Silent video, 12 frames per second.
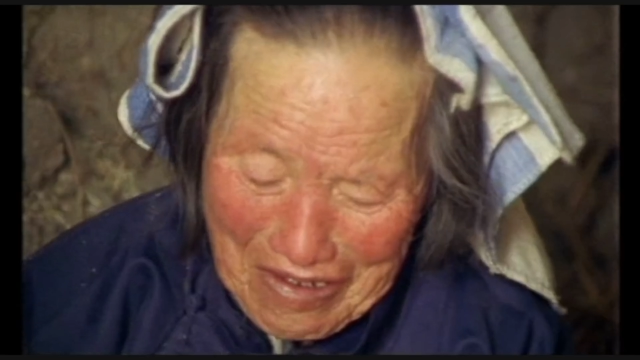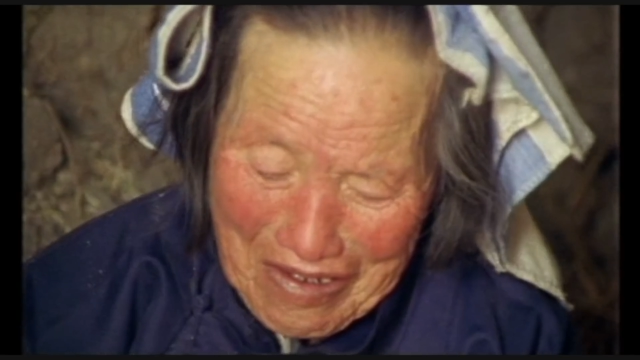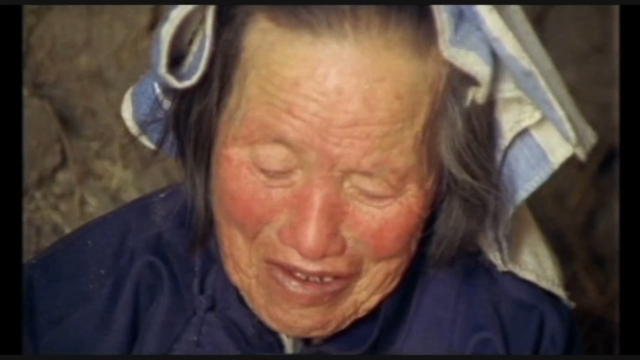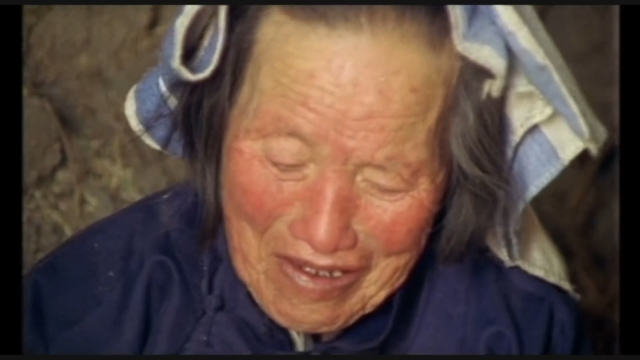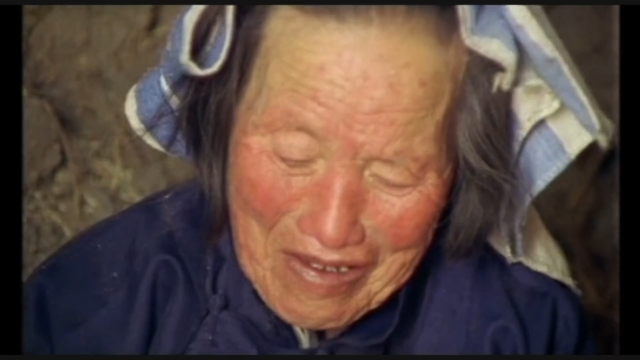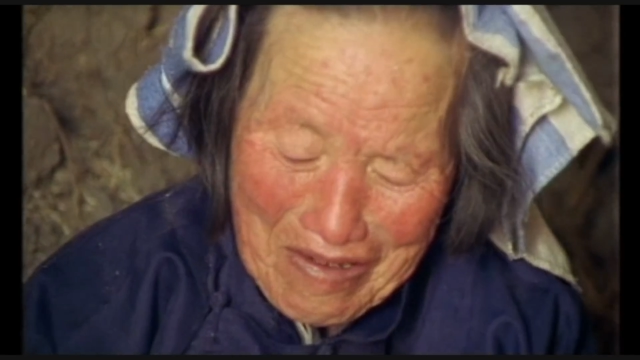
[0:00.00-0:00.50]
as
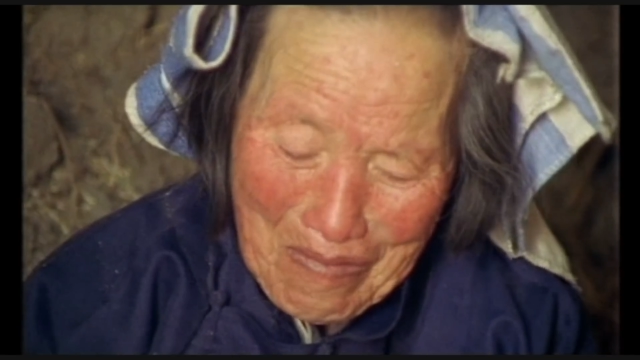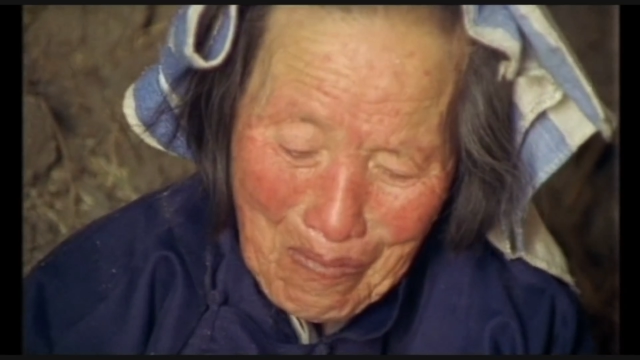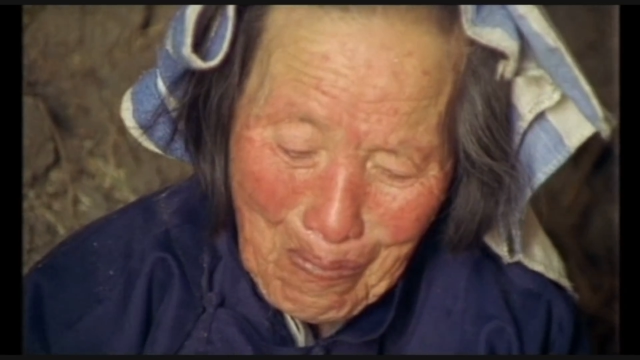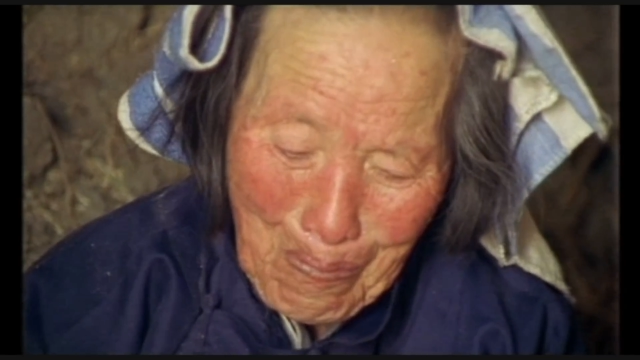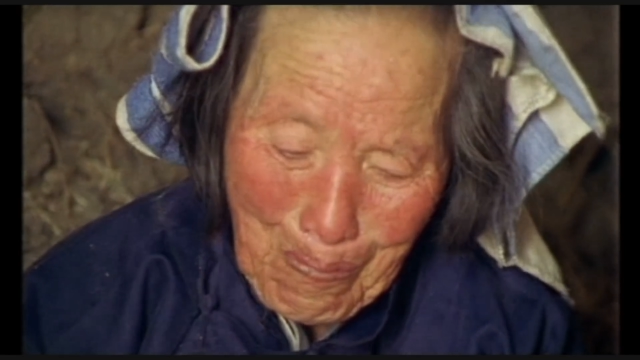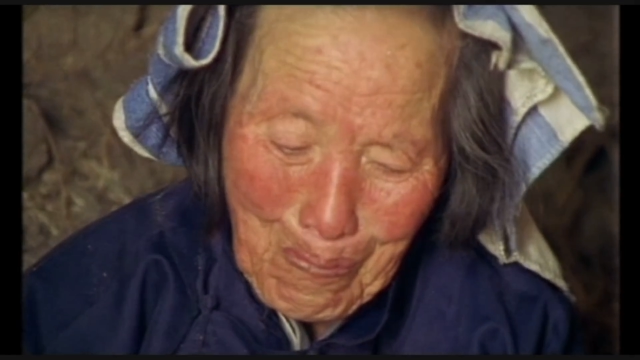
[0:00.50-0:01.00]
well as
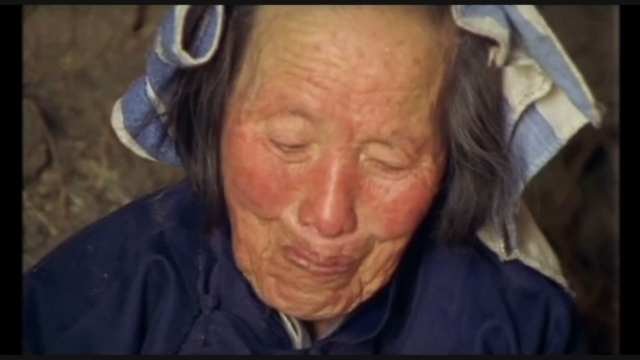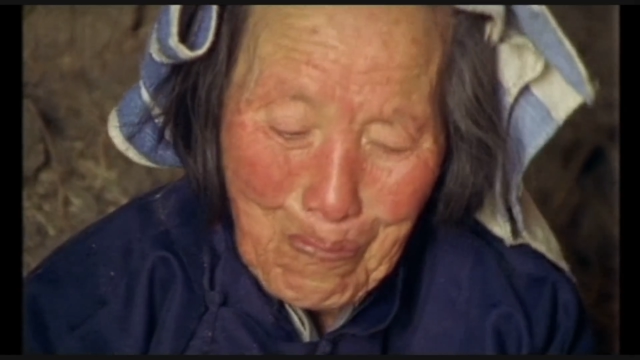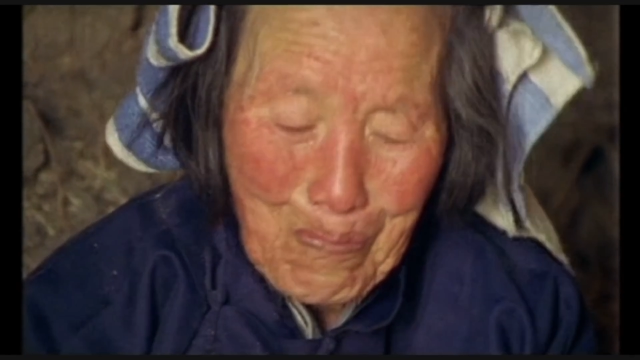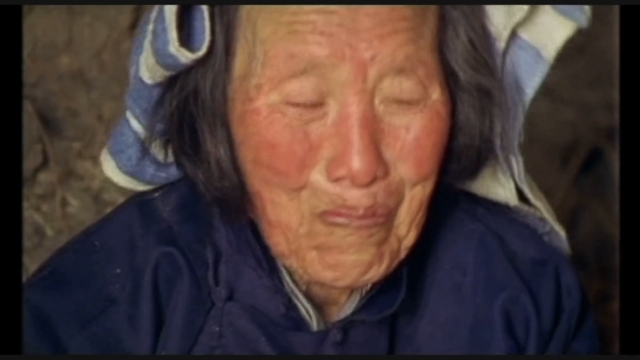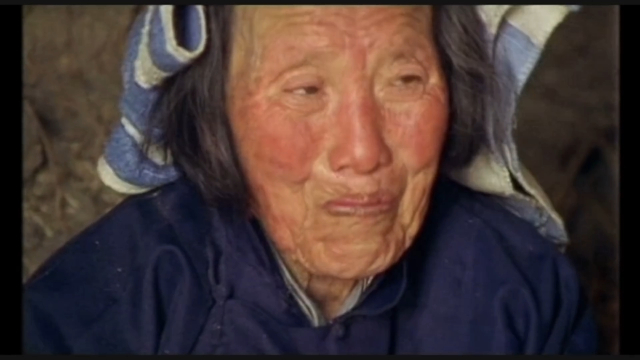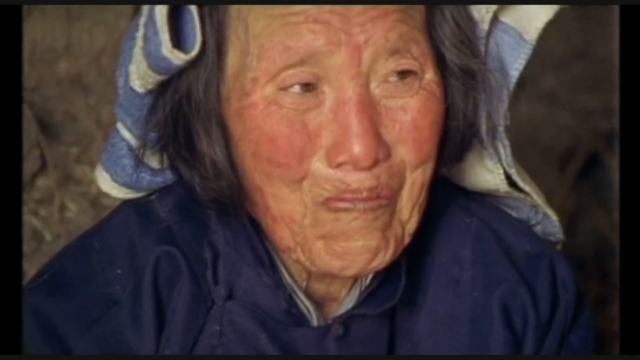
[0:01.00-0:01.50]
feeding
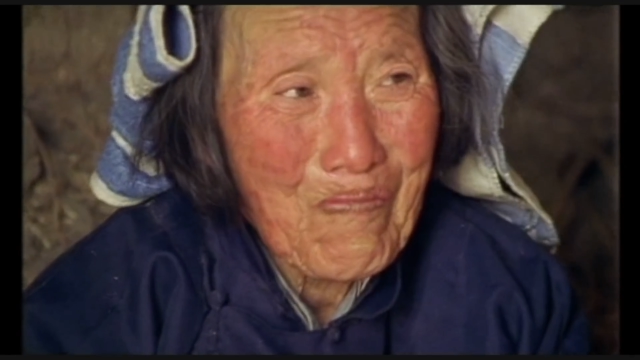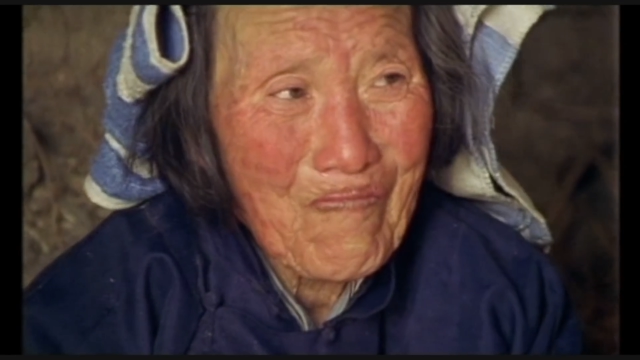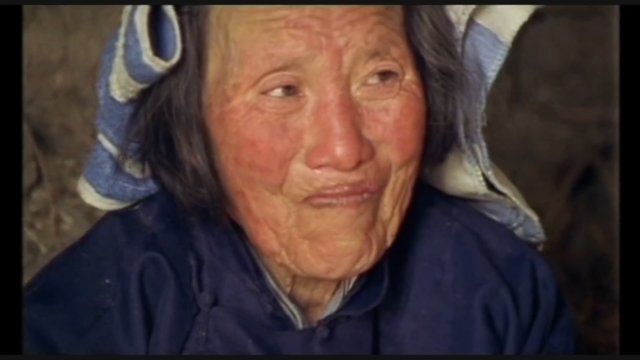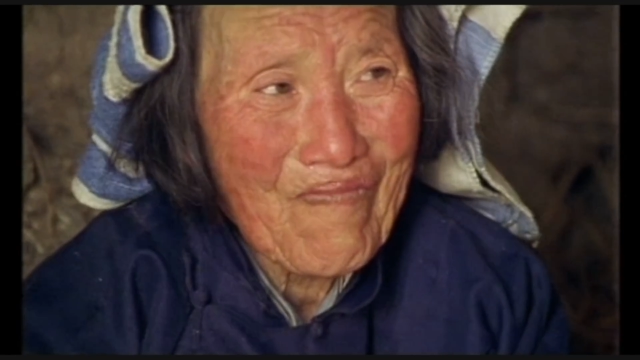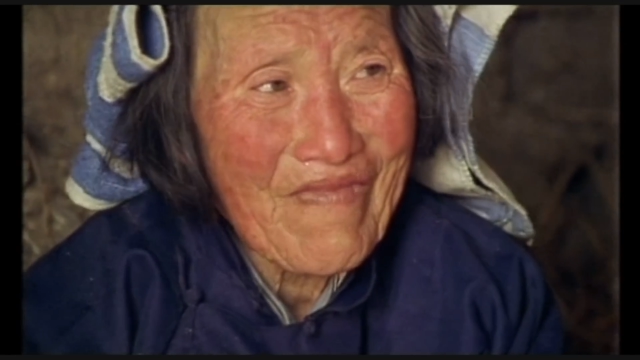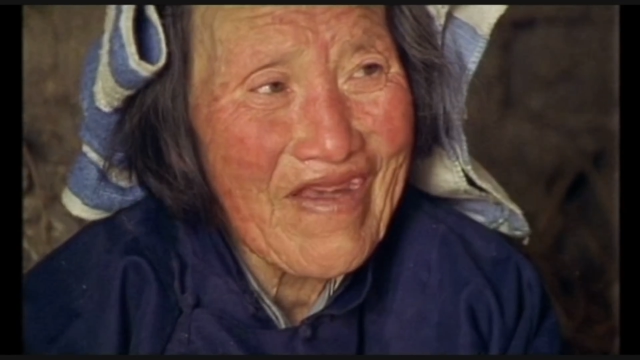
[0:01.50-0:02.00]
chickens
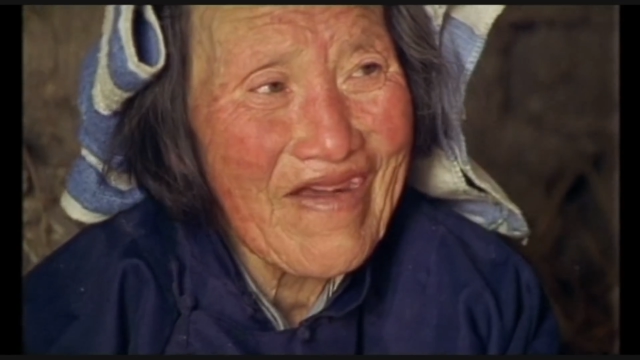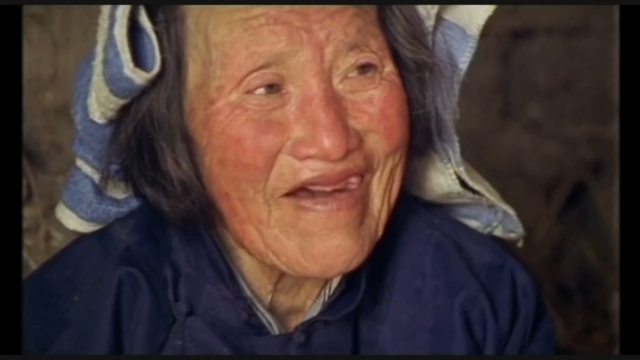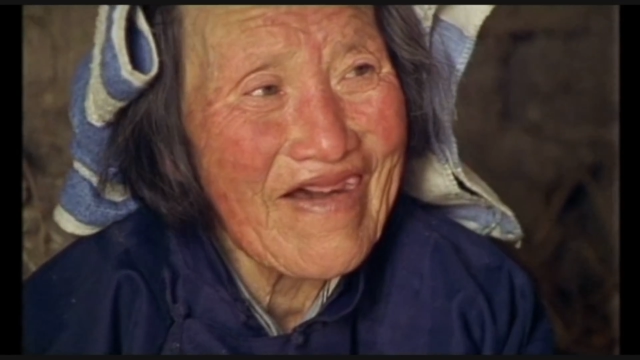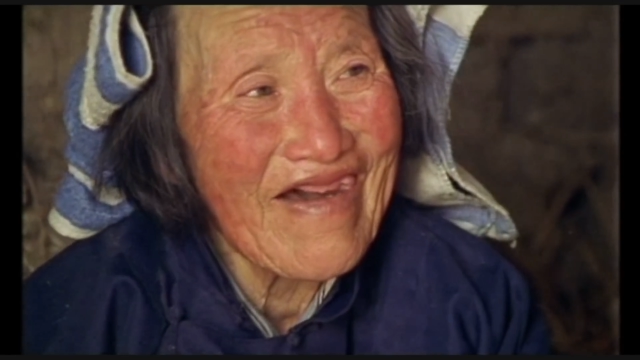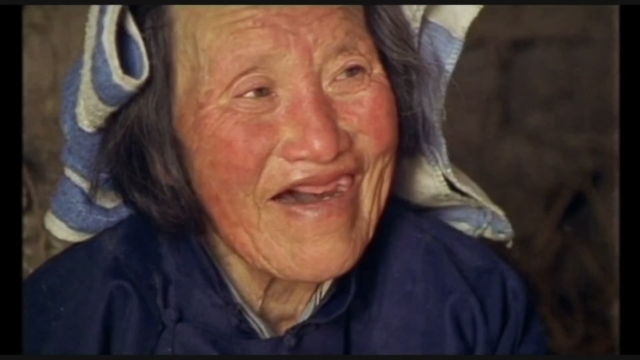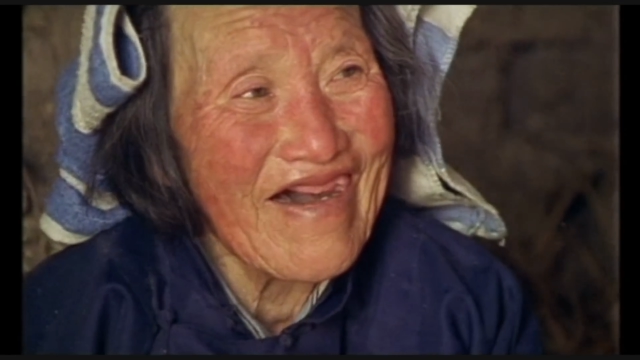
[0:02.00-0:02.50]
and bringing up
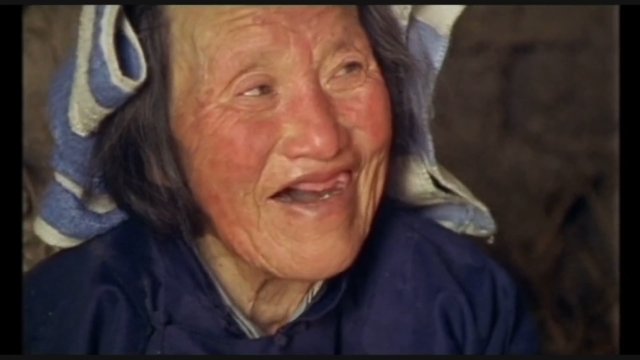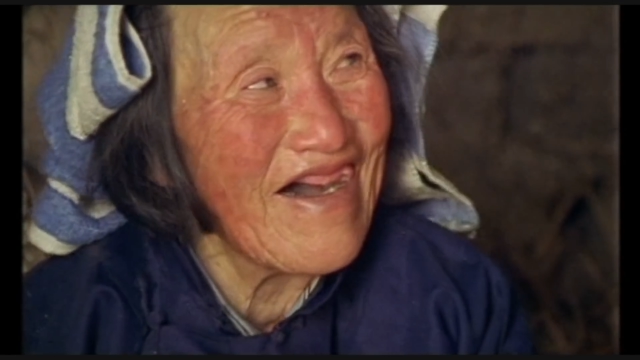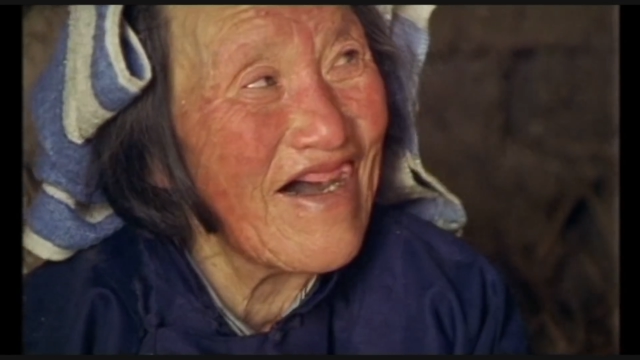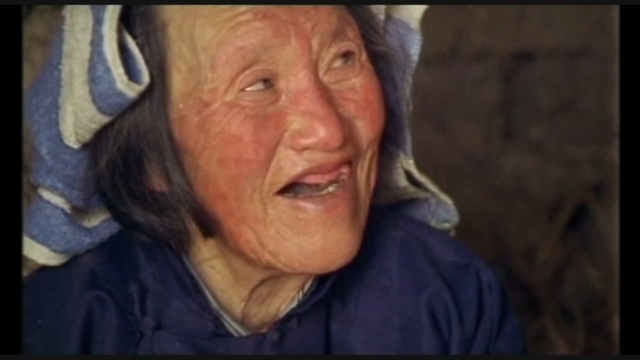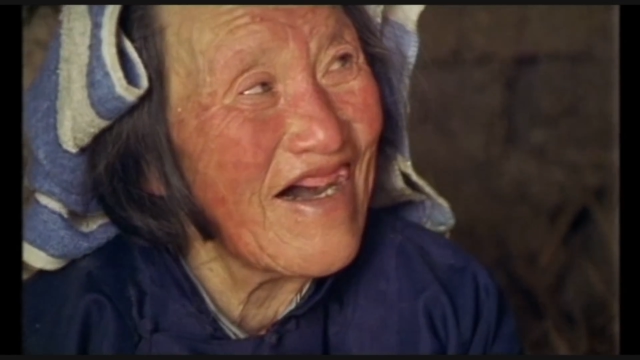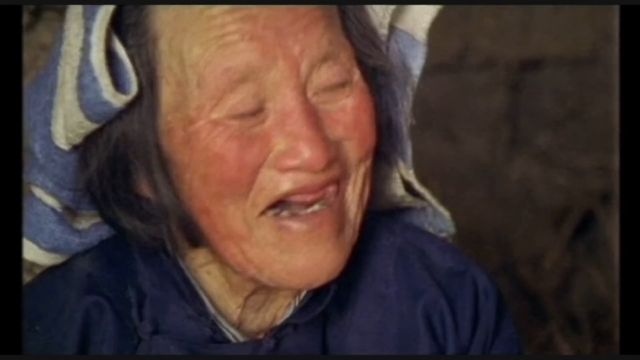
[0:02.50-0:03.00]
children.
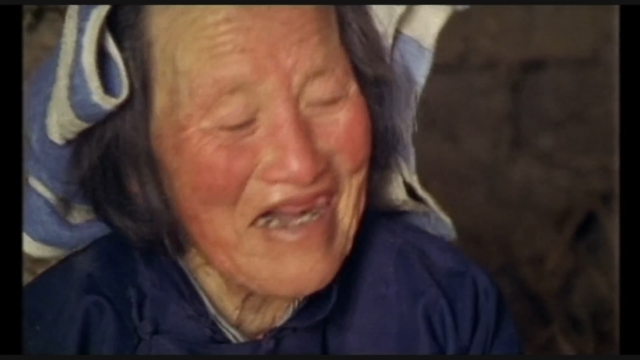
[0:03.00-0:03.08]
